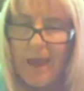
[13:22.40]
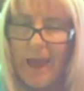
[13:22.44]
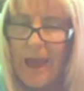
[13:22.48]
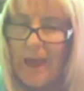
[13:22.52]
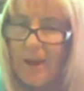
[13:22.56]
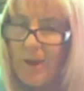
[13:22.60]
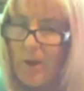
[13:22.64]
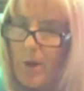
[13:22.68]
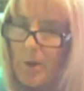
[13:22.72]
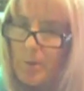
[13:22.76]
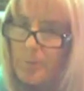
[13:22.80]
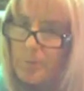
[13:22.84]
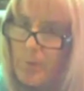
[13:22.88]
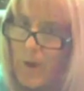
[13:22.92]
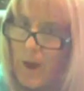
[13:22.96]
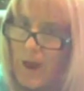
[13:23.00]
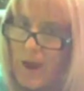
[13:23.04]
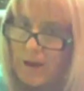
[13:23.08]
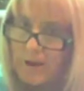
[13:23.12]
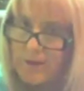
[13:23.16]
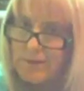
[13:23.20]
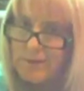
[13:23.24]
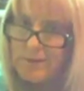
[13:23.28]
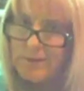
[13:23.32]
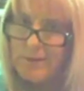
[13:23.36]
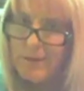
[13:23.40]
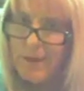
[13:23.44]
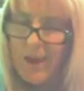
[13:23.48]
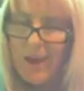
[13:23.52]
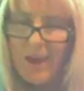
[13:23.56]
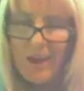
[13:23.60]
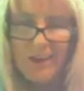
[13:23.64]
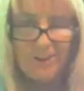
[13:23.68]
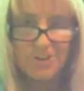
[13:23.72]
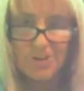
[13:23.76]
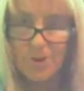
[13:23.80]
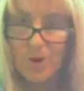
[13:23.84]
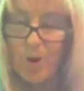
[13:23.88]
And I ran
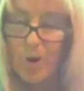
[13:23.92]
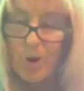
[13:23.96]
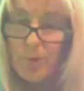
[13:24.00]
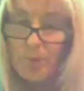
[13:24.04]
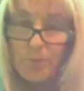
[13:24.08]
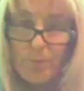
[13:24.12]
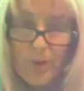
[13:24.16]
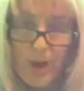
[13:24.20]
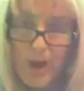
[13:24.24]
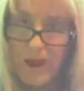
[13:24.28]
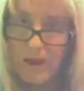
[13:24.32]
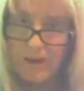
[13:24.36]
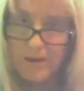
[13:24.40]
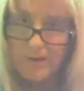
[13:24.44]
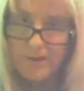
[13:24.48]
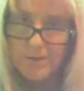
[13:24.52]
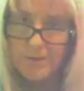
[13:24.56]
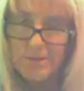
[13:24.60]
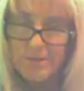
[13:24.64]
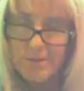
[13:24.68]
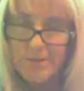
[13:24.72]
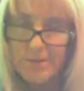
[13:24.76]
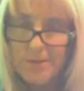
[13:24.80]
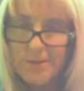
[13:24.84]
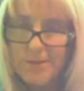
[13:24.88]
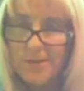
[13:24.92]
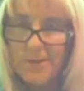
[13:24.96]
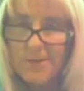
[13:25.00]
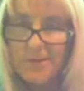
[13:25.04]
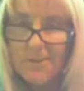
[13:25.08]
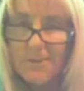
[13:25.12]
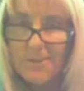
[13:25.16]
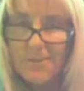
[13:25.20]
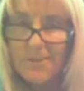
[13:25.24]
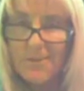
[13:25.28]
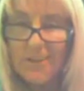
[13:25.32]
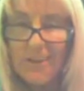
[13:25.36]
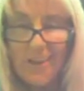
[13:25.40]
and I ran,
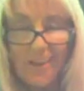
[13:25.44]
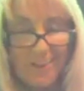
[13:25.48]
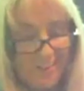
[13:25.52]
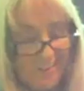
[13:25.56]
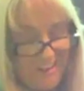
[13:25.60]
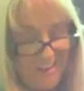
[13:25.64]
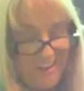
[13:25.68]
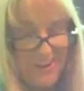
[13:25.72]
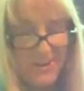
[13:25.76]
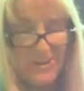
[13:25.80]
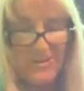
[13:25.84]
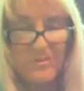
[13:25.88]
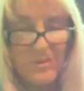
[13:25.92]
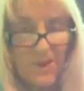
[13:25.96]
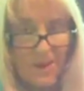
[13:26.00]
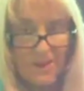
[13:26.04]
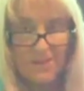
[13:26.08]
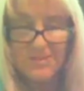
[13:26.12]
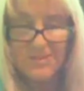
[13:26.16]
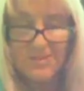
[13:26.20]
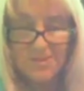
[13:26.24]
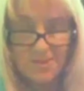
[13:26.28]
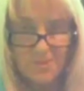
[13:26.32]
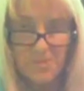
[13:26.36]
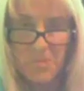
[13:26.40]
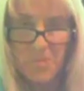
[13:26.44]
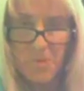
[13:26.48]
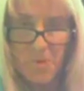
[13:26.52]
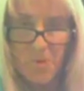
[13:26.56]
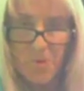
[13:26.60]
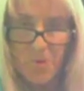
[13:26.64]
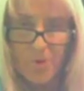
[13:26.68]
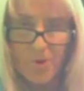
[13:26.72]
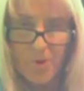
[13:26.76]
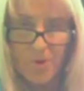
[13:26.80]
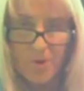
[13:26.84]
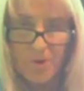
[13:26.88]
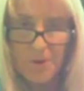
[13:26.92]
and then I ran some
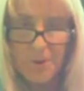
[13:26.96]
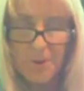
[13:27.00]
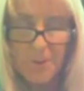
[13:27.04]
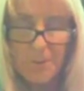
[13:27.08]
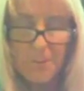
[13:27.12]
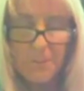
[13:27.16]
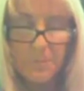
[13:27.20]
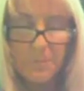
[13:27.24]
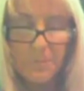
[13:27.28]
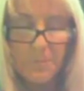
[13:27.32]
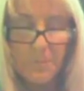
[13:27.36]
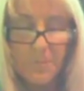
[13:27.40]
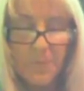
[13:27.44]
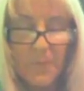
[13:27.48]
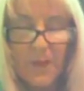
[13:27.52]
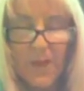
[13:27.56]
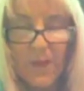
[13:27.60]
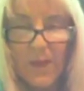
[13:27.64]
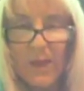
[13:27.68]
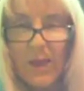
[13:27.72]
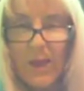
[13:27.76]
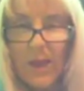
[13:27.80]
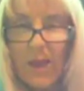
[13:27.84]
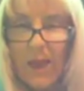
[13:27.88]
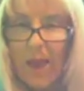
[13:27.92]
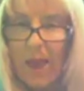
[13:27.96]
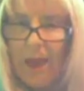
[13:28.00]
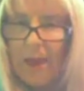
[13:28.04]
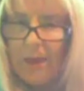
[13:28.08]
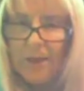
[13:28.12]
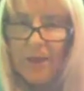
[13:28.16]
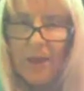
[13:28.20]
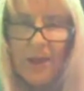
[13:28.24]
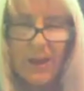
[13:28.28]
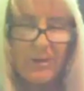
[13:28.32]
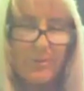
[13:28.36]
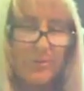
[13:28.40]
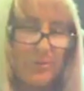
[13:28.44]
more. And
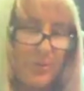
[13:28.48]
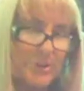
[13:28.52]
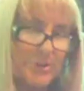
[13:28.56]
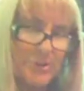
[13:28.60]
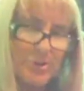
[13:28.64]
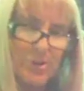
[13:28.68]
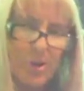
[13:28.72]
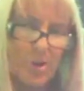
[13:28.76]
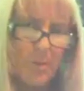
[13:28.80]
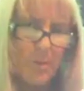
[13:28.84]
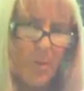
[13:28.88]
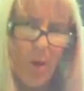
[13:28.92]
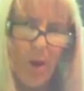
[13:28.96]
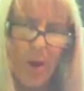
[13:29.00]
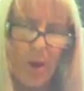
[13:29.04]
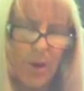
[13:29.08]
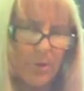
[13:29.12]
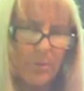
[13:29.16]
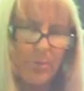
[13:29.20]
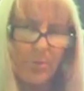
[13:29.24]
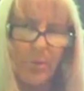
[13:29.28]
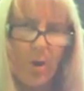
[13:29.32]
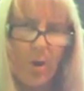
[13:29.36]
every time I